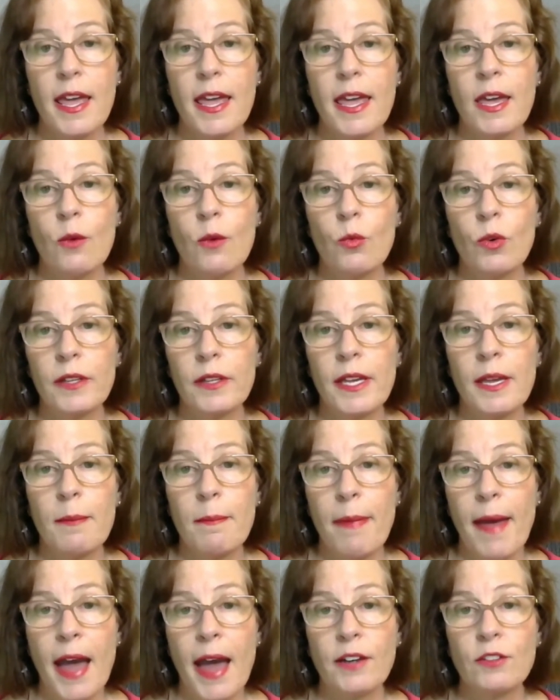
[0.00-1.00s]
it will
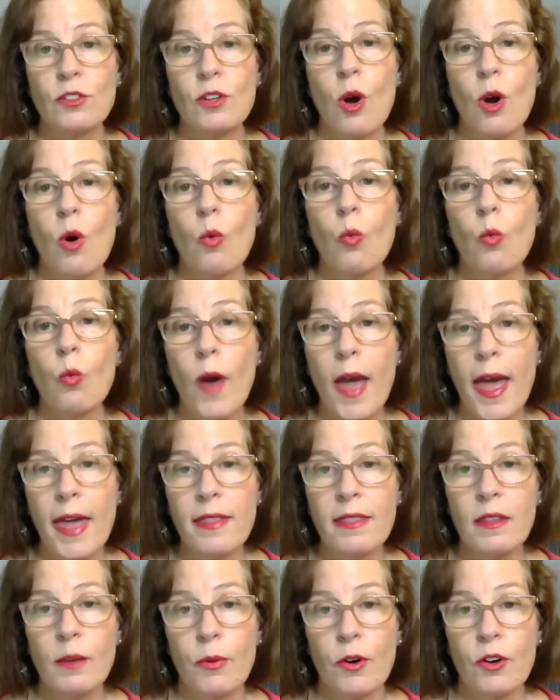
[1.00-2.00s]
impact
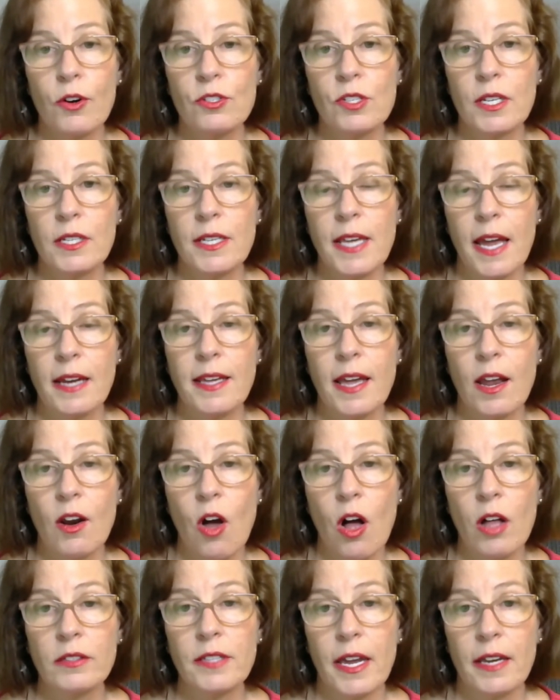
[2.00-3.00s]
when the person can get
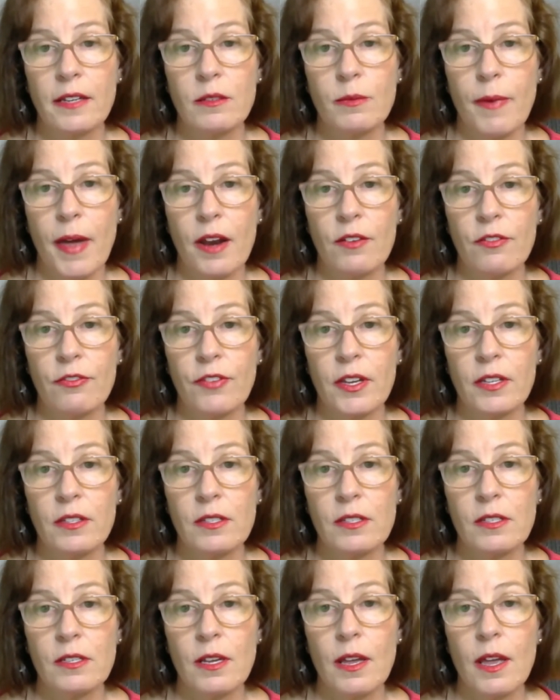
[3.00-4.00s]
ALTCS
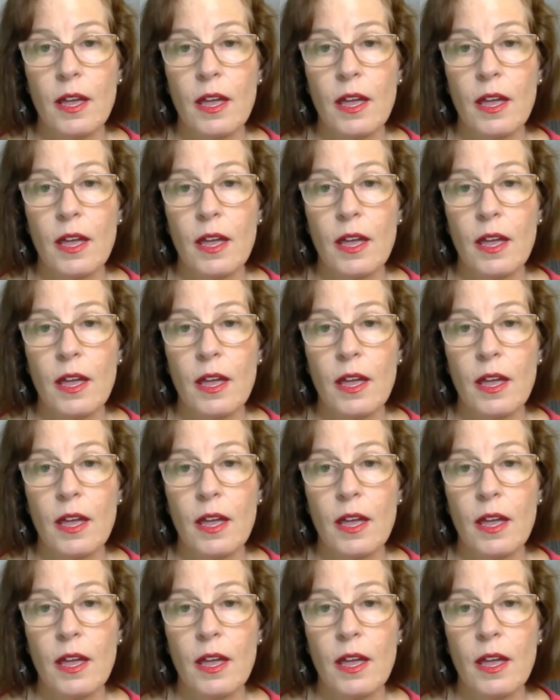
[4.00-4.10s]
benefits.